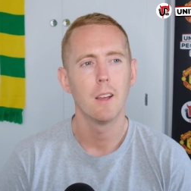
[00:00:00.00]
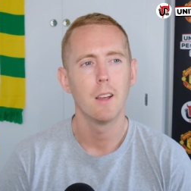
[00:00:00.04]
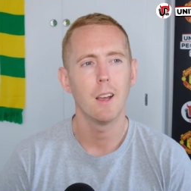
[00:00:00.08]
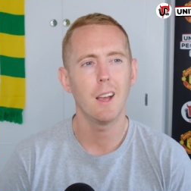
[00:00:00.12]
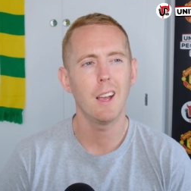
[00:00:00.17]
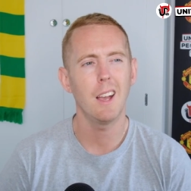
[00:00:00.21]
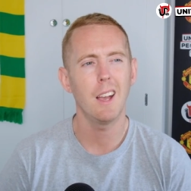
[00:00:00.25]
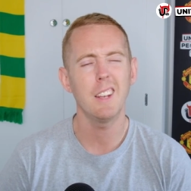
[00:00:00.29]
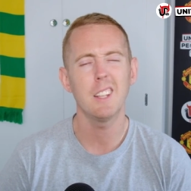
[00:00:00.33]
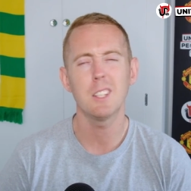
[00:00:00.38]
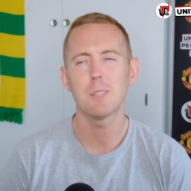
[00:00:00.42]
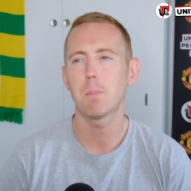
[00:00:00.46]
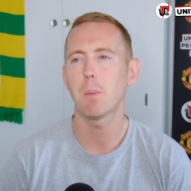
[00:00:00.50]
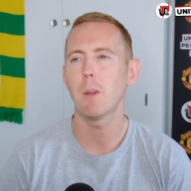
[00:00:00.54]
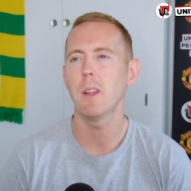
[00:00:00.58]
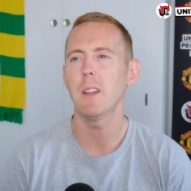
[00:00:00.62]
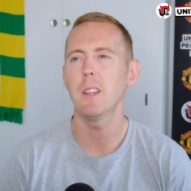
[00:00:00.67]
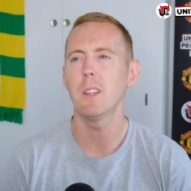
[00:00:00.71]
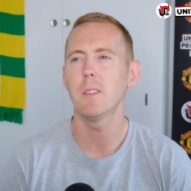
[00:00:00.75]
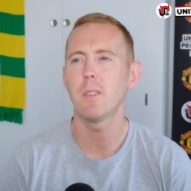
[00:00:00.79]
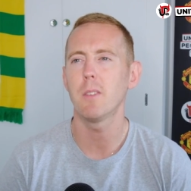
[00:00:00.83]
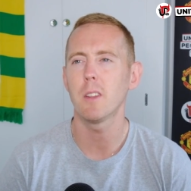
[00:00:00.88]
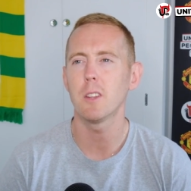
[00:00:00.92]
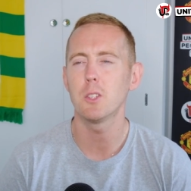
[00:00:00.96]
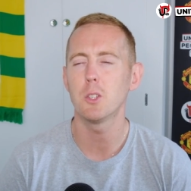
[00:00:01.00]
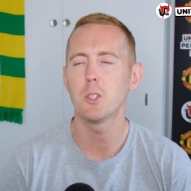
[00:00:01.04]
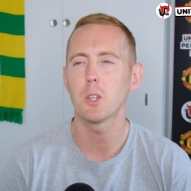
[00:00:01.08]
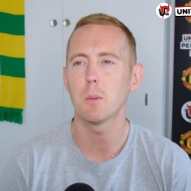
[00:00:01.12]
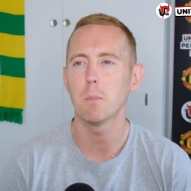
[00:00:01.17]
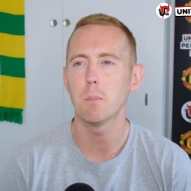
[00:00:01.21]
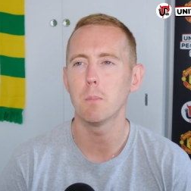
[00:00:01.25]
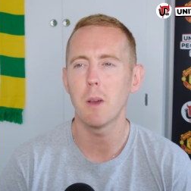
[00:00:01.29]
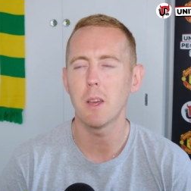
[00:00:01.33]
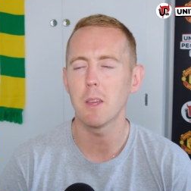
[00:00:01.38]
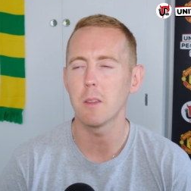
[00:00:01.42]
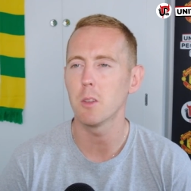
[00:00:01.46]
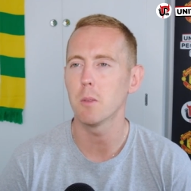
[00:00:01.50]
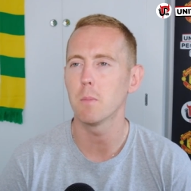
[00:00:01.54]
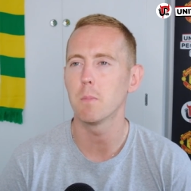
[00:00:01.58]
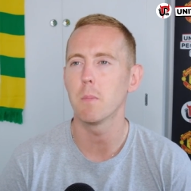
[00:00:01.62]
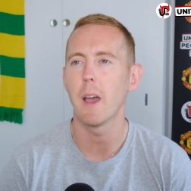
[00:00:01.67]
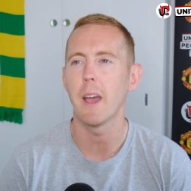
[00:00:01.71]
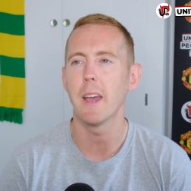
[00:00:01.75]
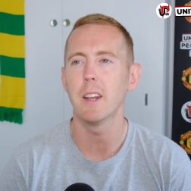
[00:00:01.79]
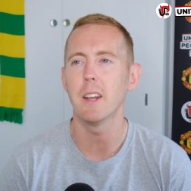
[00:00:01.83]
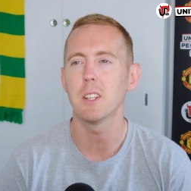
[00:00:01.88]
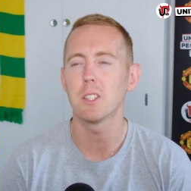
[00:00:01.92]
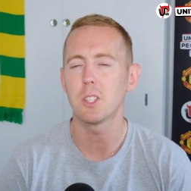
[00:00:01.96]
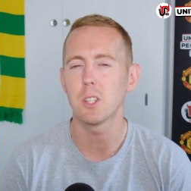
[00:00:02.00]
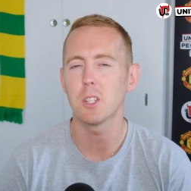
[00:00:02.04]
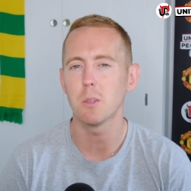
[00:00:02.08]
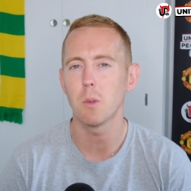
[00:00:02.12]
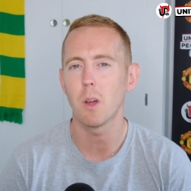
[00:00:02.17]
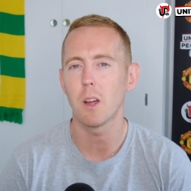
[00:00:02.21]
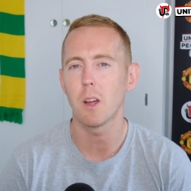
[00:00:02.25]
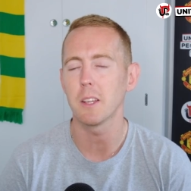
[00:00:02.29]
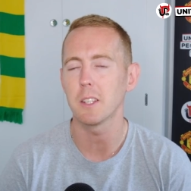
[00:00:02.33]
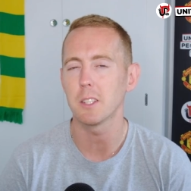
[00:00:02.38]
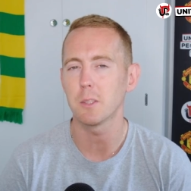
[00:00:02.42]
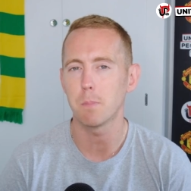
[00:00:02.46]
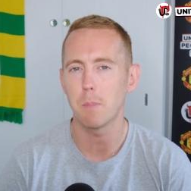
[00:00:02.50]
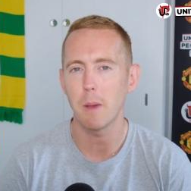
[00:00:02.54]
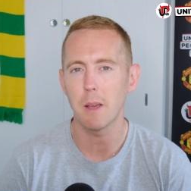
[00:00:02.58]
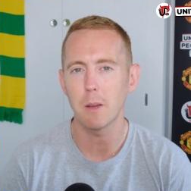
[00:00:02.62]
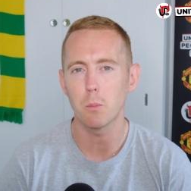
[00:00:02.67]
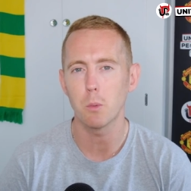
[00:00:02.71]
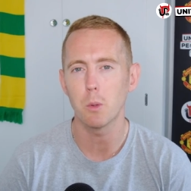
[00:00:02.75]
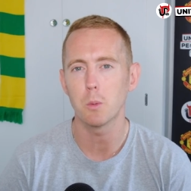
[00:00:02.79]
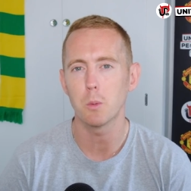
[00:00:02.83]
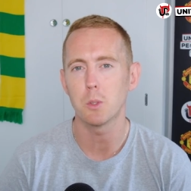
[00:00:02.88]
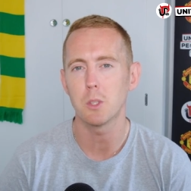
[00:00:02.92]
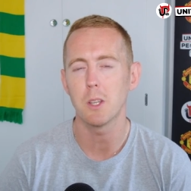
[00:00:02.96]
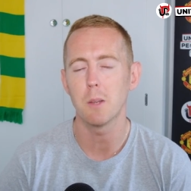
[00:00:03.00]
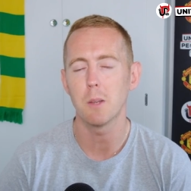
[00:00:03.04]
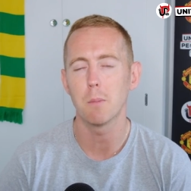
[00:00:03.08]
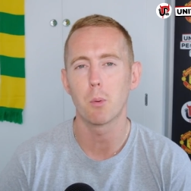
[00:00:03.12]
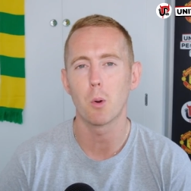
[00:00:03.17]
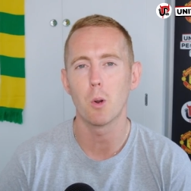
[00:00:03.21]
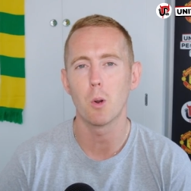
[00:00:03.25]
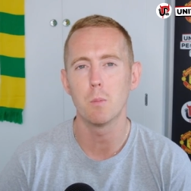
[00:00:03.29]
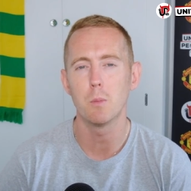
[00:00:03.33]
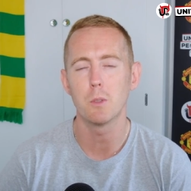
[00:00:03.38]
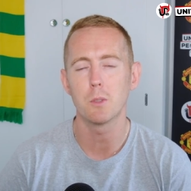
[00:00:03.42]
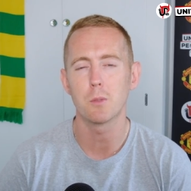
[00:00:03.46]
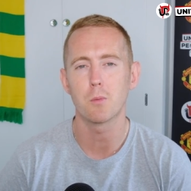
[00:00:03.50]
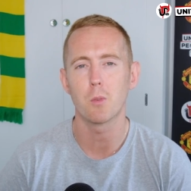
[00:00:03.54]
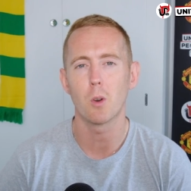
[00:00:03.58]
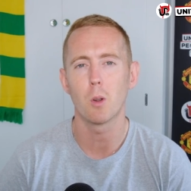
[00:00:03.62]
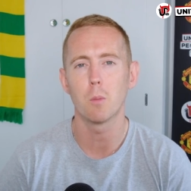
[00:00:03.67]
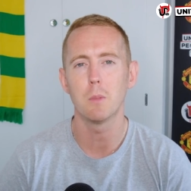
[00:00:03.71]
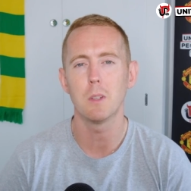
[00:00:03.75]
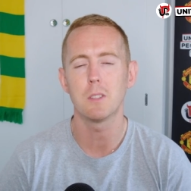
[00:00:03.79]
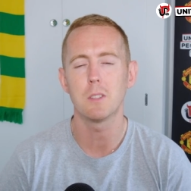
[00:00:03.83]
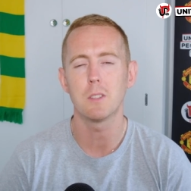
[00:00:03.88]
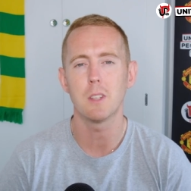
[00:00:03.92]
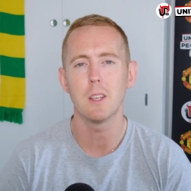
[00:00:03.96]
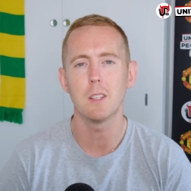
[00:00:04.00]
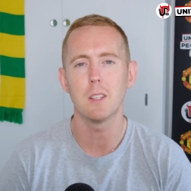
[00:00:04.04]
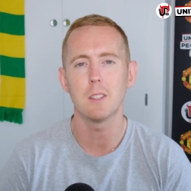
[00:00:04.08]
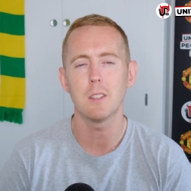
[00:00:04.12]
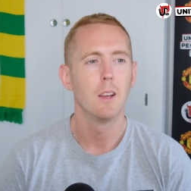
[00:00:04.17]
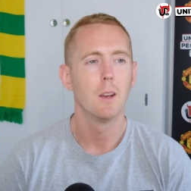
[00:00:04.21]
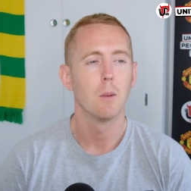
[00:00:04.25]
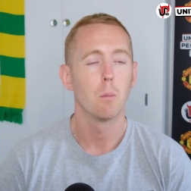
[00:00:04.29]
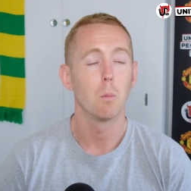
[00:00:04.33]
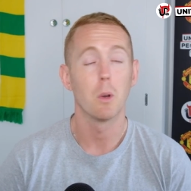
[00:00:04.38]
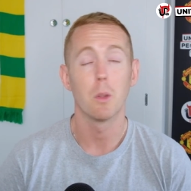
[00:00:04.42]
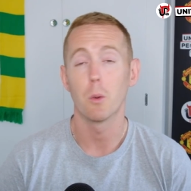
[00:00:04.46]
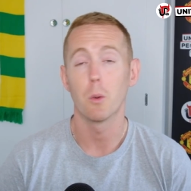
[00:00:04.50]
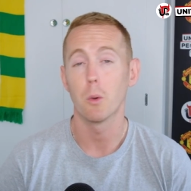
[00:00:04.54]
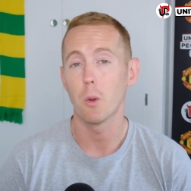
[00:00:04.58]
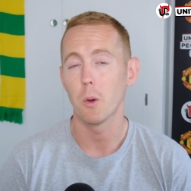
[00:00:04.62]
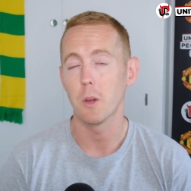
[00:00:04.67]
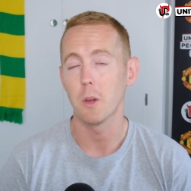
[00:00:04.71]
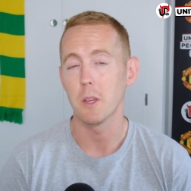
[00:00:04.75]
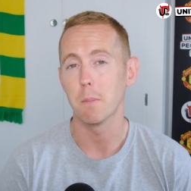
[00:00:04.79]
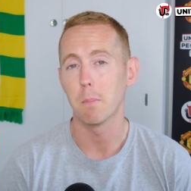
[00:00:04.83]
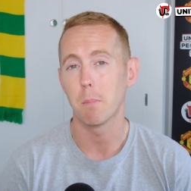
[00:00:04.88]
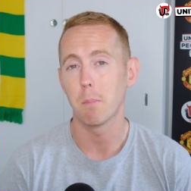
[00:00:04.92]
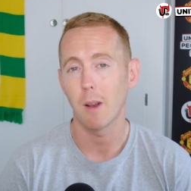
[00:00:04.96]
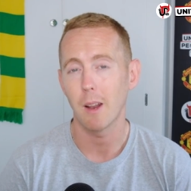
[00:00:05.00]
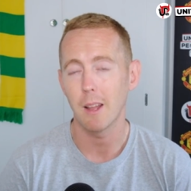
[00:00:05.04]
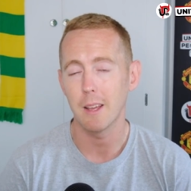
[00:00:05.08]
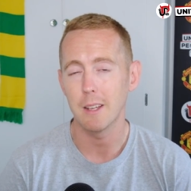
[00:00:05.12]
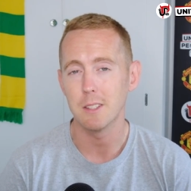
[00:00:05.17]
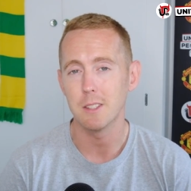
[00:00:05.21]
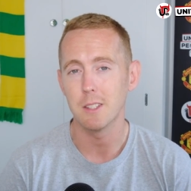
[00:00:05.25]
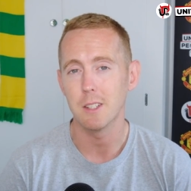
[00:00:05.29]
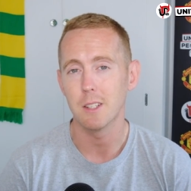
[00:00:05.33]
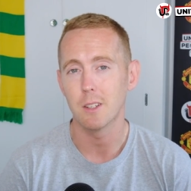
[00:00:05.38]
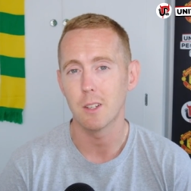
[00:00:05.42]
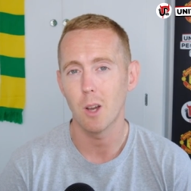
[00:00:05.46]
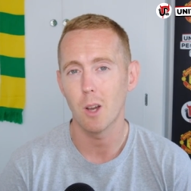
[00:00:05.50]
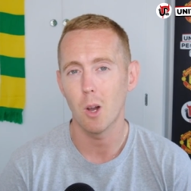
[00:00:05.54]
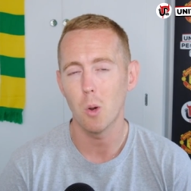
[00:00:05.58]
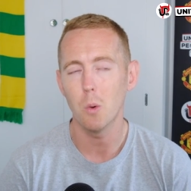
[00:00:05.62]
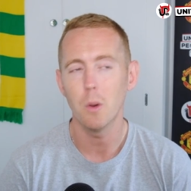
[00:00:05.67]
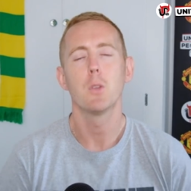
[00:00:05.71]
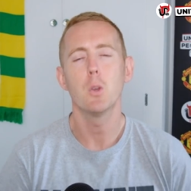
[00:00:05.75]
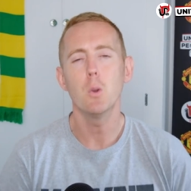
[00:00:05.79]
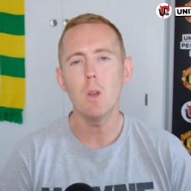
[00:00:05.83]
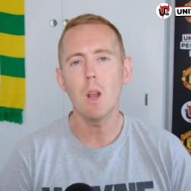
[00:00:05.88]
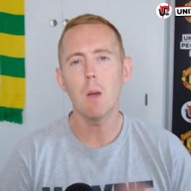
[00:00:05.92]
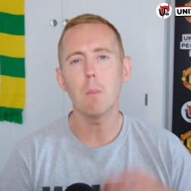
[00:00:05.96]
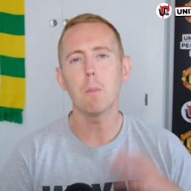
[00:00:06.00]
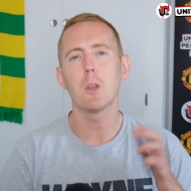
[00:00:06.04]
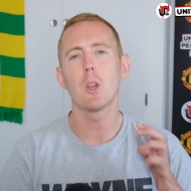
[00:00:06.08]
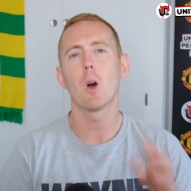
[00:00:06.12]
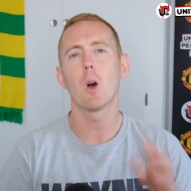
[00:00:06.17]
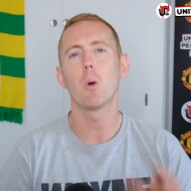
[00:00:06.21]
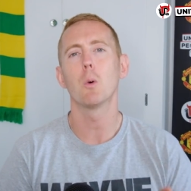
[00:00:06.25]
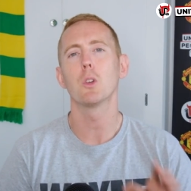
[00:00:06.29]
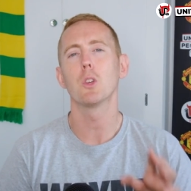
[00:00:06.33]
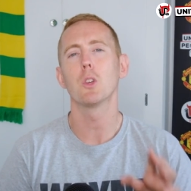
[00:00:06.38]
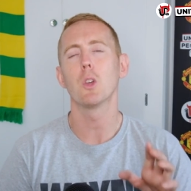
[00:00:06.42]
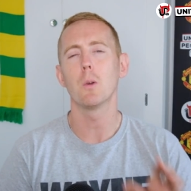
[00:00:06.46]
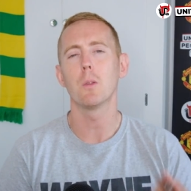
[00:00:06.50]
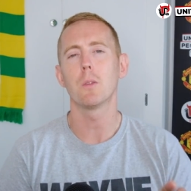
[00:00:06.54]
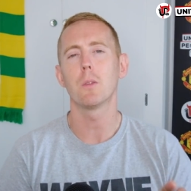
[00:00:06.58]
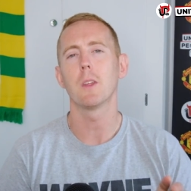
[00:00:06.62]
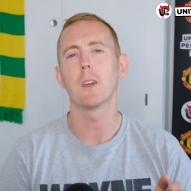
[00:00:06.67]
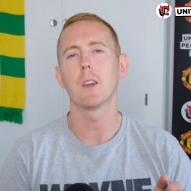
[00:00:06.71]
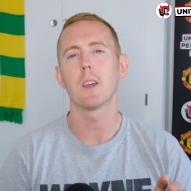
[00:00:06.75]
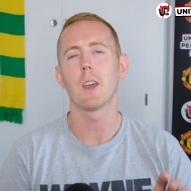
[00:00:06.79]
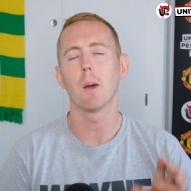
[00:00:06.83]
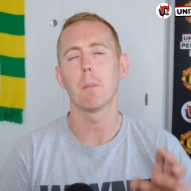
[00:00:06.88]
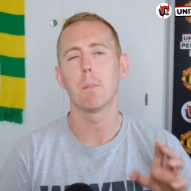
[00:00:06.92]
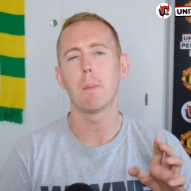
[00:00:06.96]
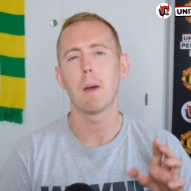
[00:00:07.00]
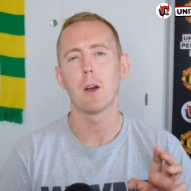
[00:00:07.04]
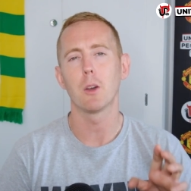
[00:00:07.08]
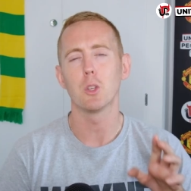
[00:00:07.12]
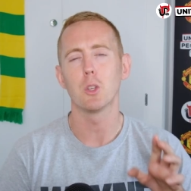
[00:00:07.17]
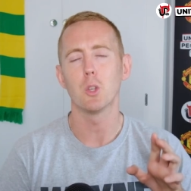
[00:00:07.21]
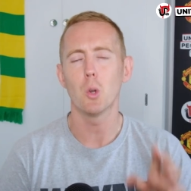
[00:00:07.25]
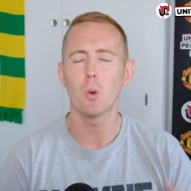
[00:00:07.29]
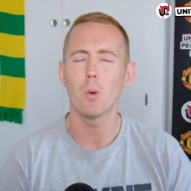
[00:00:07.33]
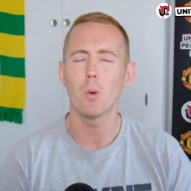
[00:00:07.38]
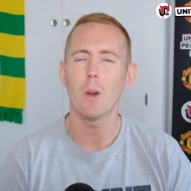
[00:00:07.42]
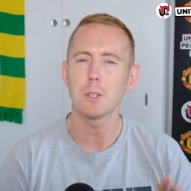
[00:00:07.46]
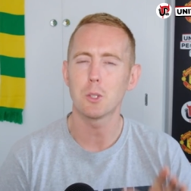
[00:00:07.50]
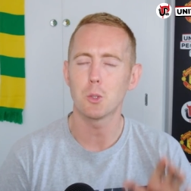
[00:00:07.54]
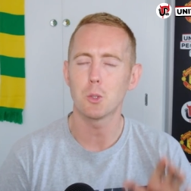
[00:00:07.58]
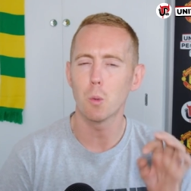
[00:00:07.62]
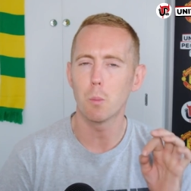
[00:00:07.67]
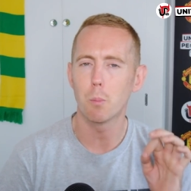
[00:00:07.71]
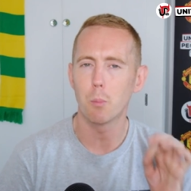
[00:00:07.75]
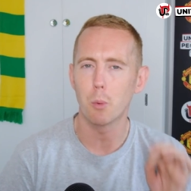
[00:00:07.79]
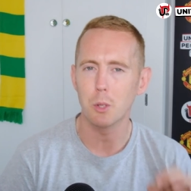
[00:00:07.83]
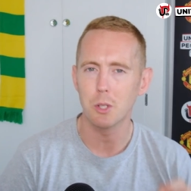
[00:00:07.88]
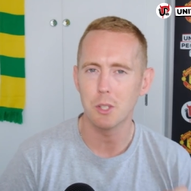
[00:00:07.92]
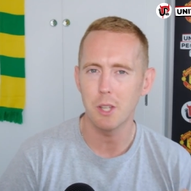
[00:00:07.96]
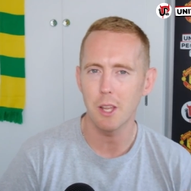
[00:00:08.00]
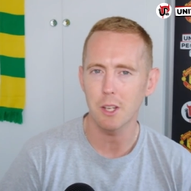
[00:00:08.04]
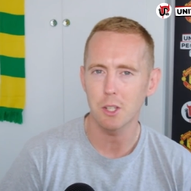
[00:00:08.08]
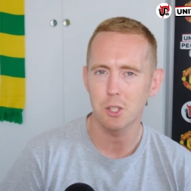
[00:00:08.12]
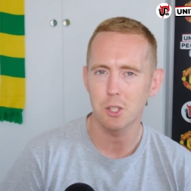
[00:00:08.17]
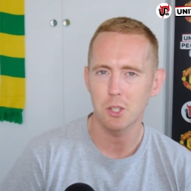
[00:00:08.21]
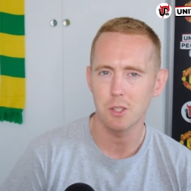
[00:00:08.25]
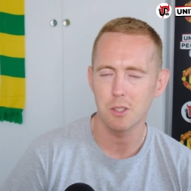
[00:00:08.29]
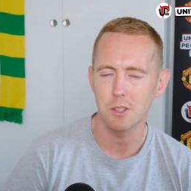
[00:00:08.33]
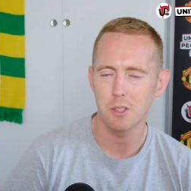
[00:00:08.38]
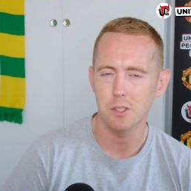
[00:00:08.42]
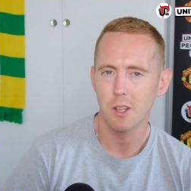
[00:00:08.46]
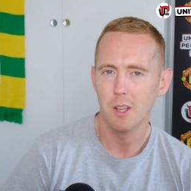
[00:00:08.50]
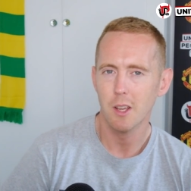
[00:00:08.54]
And there's plenty of others you can make. Henderson, I expect we'll see improvements from this season, whether or not he plays in goal. You let me know what you think about your actual predictions